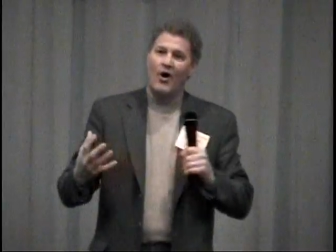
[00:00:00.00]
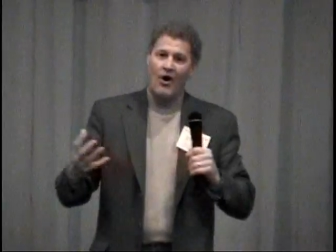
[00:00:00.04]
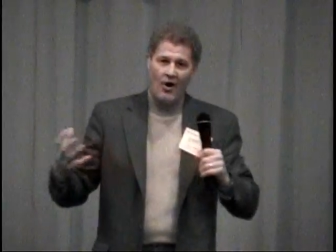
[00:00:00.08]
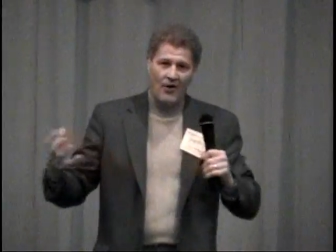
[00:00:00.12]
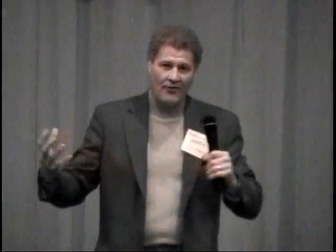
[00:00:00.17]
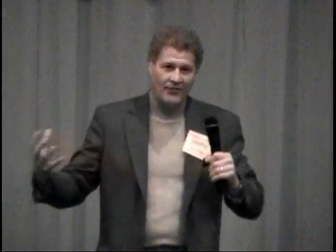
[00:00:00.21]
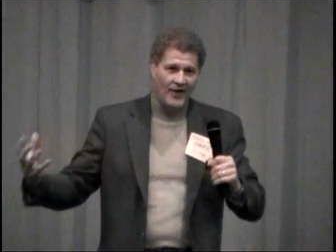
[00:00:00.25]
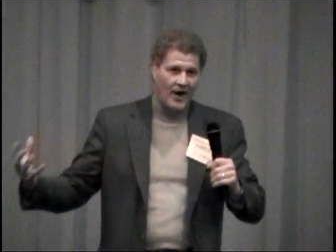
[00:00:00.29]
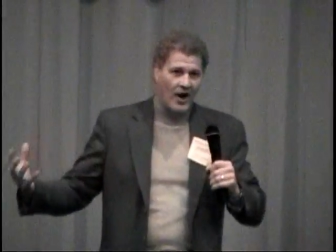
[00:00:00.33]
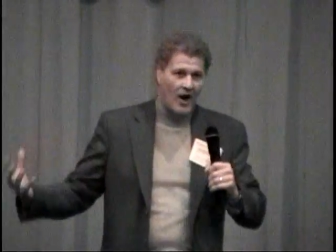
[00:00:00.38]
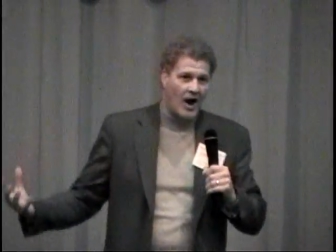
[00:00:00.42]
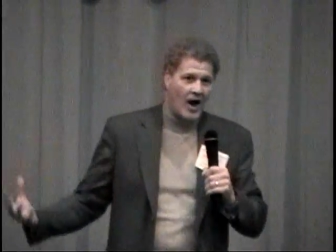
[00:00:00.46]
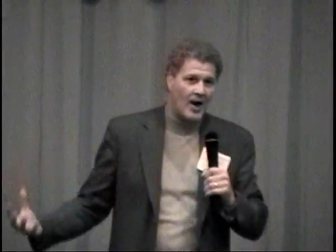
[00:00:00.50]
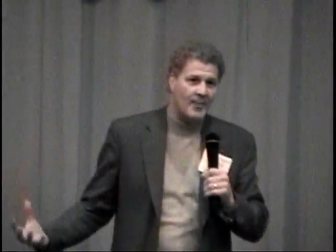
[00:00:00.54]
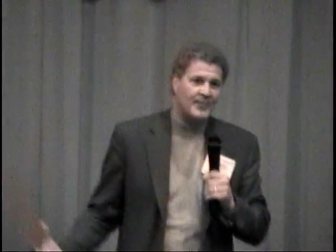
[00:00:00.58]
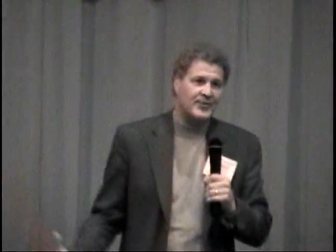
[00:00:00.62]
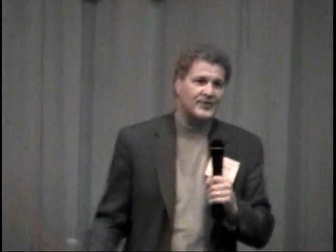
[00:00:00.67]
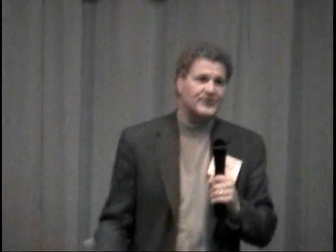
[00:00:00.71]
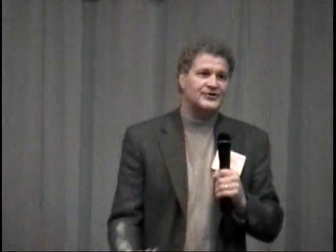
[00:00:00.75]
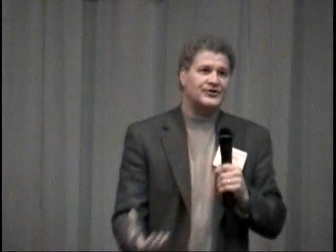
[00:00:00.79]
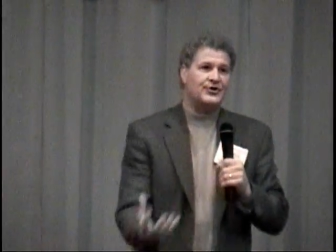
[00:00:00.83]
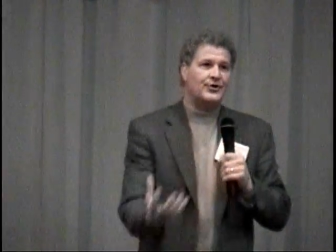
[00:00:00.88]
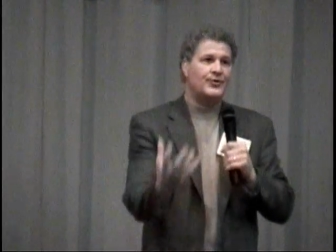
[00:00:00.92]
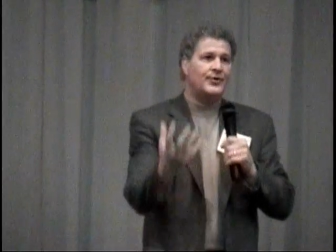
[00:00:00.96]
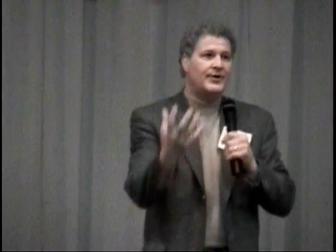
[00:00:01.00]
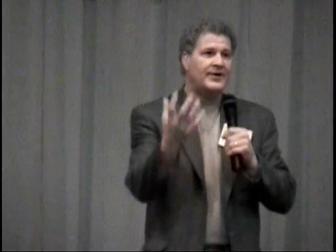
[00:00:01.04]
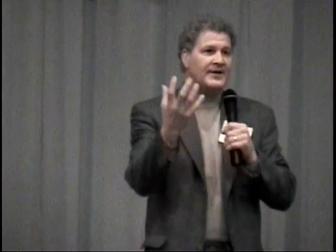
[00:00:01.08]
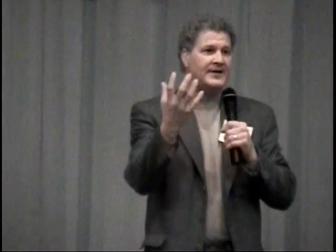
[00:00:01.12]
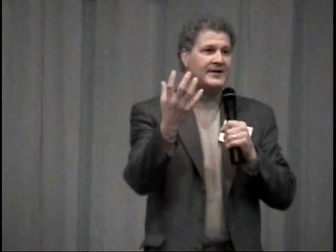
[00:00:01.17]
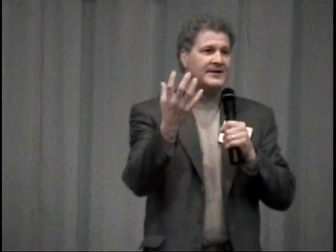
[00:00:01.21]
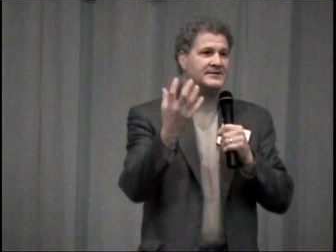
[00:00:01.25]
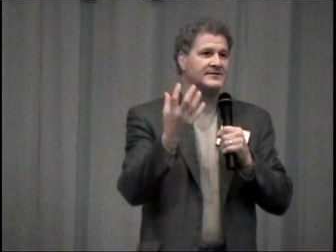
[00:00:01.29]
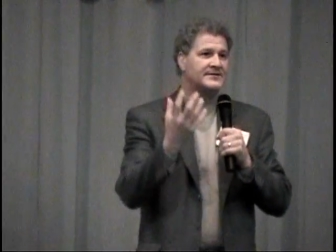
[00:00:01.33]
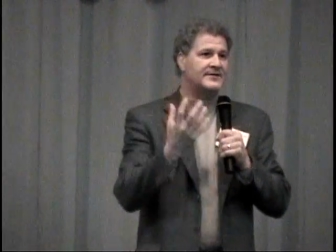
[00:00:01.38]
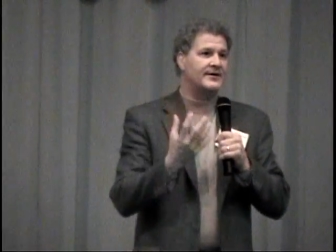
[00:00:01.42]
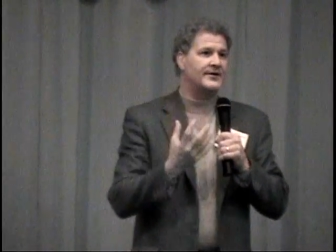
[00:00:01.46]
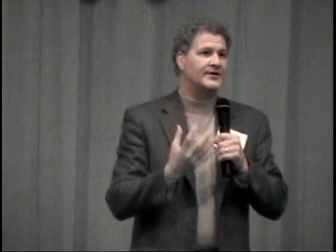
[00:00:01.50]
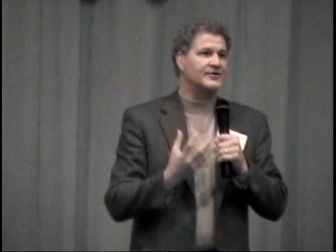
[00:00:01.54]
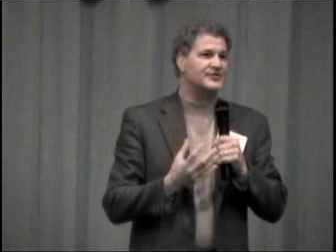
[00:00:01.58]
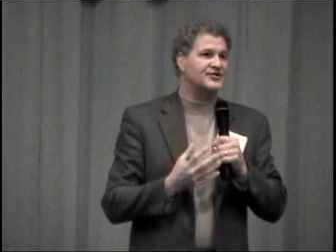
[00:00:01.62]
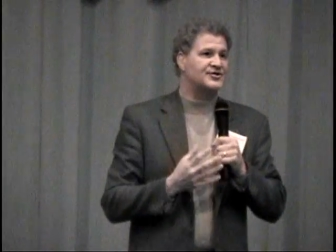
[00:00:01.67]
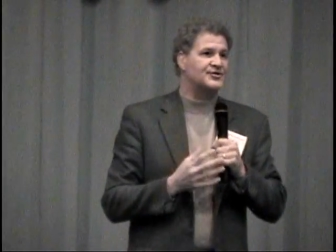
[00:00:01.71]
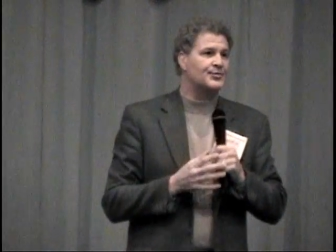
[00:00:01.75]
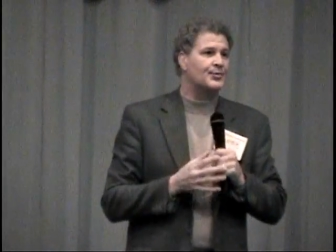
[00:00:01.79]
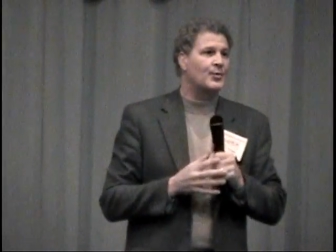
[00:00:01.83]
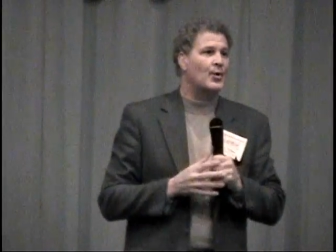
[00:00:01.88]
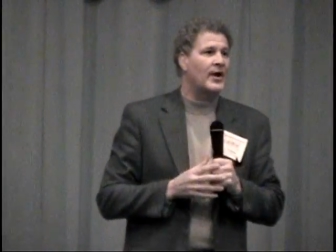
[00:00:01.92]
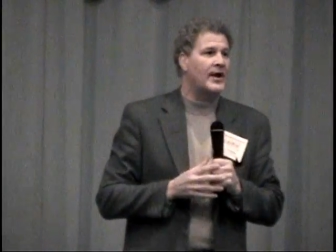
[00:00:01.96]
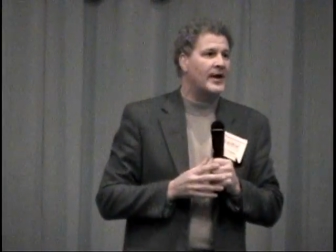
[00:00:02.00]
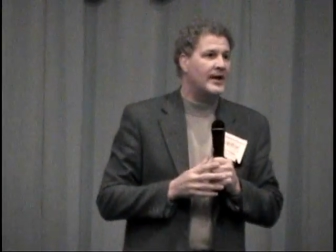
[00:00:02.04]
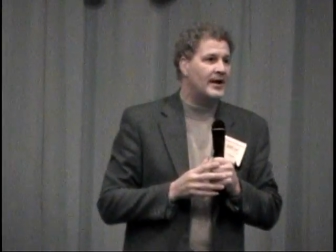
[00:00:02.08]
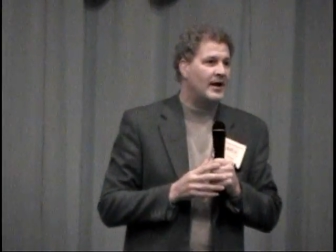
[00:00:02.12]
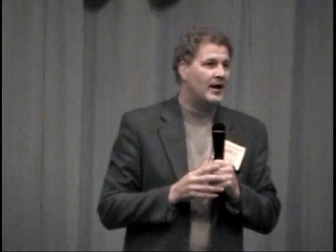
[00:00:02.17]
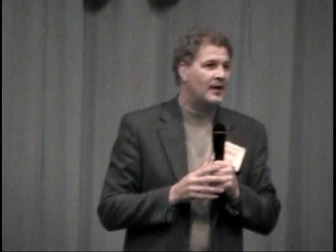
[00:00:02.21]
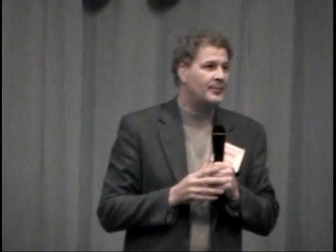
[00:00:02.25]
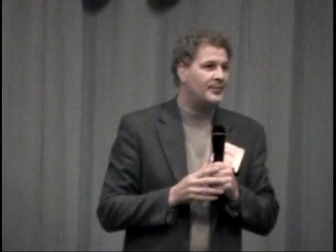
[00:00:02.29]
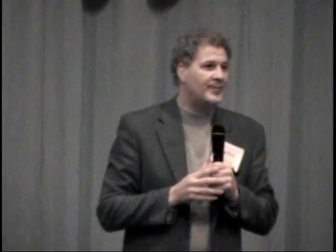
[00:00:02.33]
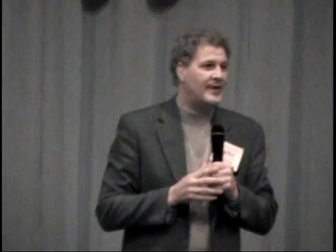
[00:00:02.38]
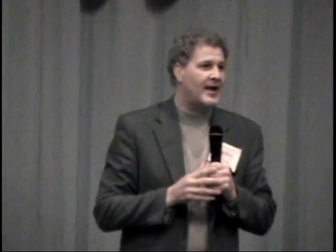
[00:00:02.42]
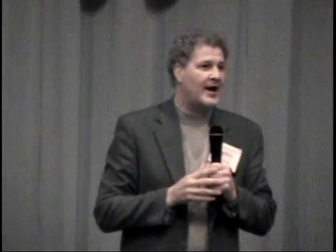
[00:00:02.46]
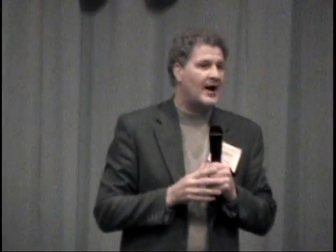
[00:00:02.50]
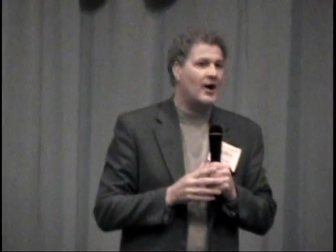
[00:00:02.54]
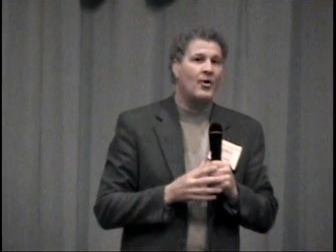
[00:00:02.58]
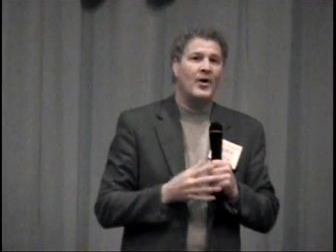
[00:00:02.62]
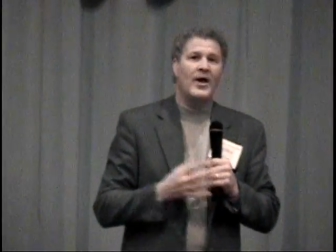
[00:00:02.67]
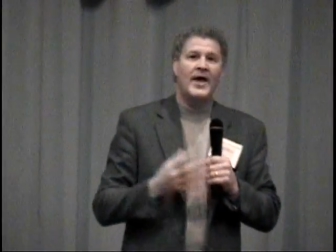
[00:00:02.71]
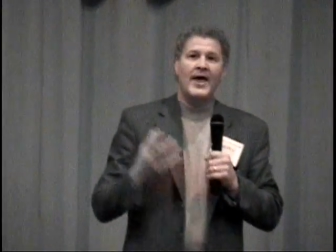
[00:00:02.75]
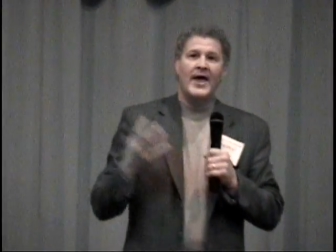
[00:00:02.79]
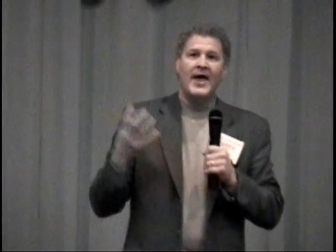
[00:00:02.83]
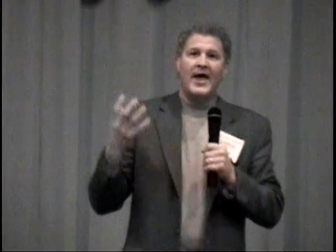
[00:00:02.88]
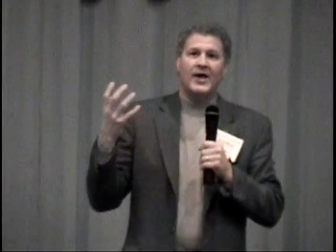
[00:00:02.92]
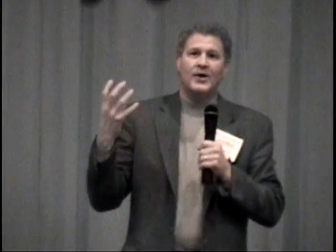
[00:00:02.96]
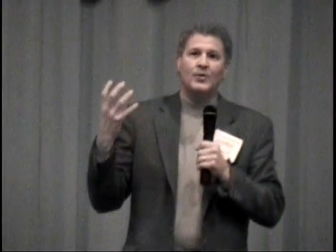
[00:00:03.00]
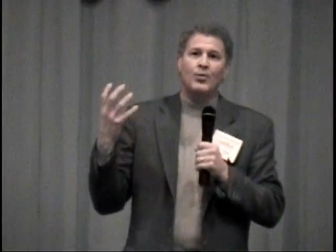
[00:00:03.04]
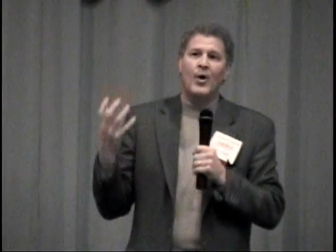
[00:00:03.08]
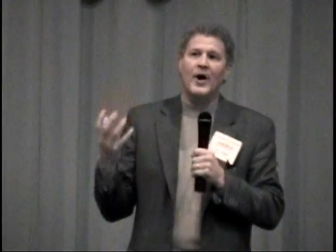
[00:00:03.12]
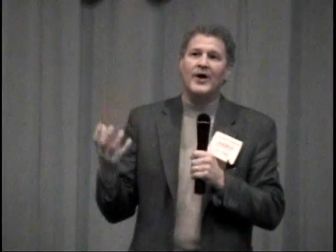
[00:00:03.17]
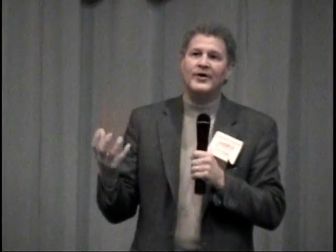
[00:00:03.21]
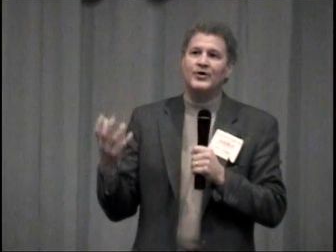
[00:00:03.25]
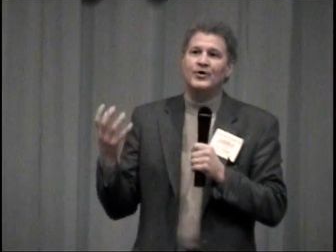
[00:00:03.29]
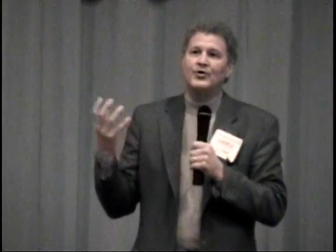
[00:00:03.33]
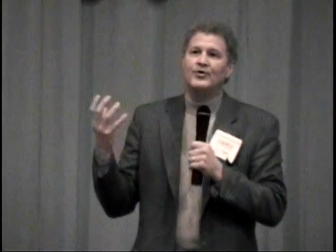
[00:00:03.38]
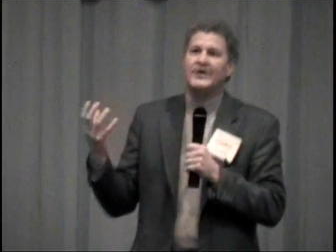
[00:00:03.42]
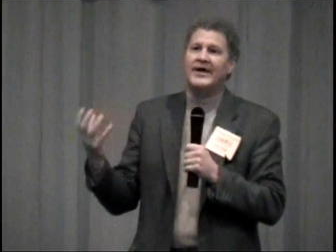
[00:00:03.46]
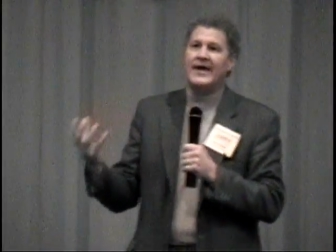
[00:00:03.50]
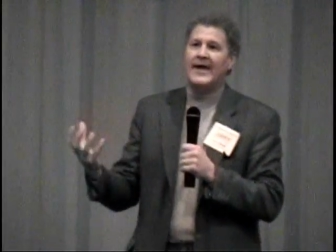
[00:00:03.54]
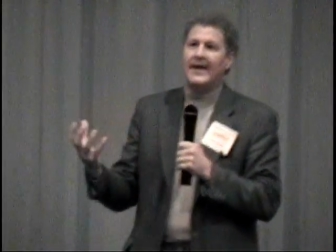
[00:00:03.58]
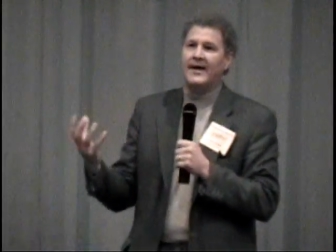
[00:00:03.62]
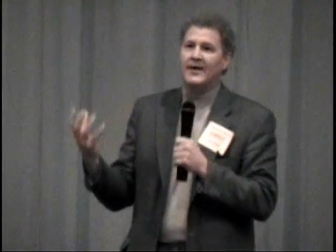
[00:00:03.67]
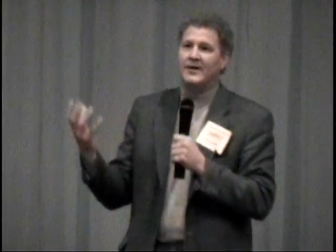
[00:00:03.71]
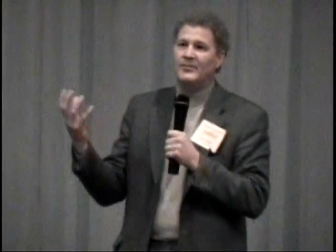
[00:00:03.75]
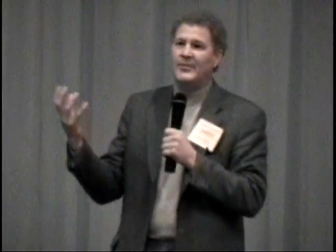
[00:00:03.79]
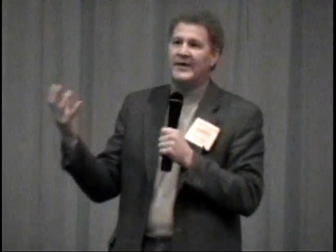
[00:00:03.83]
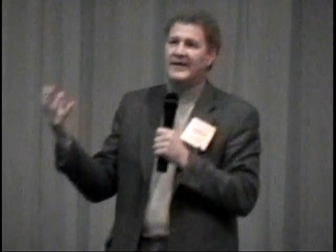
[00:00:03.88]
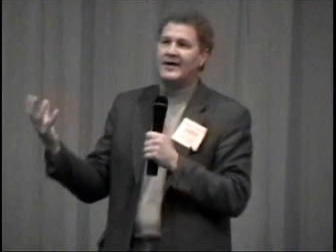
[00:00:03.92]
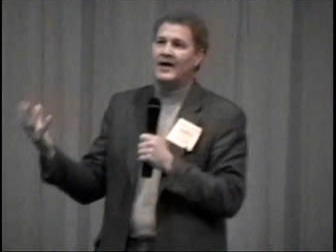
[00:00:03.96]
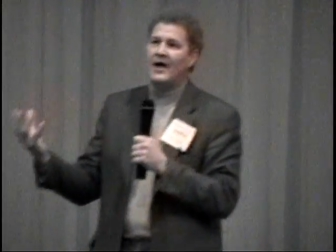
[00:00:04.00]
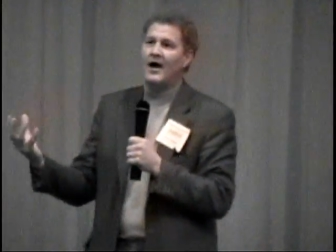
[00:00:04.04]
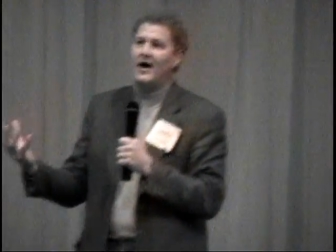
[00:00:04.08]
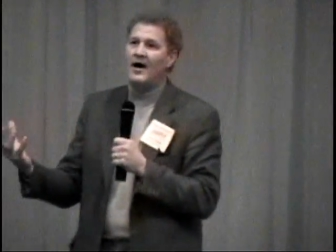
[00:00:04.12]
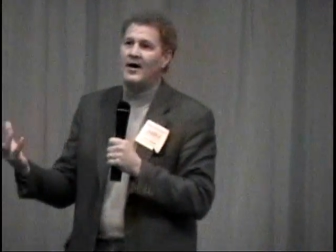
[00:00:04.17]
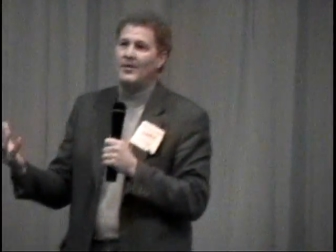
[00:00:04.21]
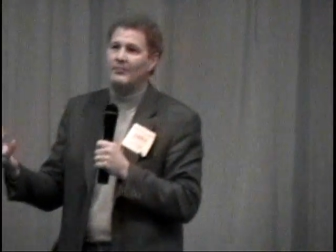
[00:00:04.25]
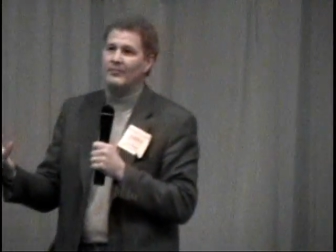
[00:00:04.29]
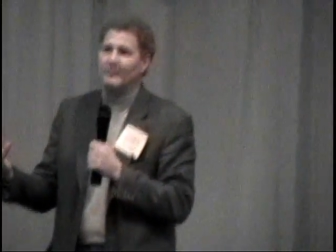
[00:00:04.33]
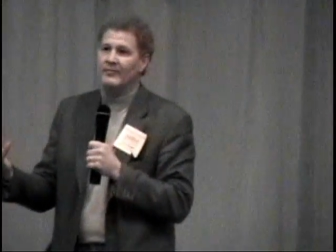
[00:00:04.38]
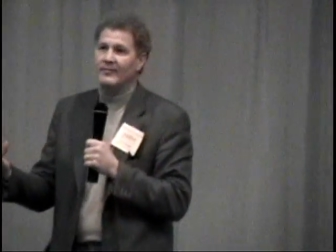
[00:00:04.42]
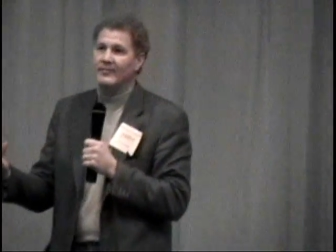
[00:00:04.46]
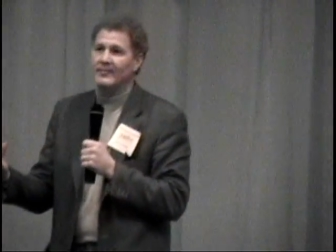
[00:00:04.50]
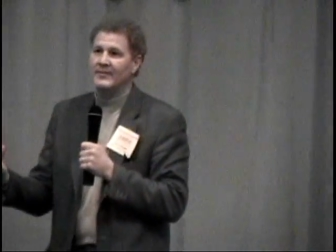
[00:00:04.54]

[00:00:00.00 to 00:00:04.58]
all the opportunities that are springing up now and what you can become.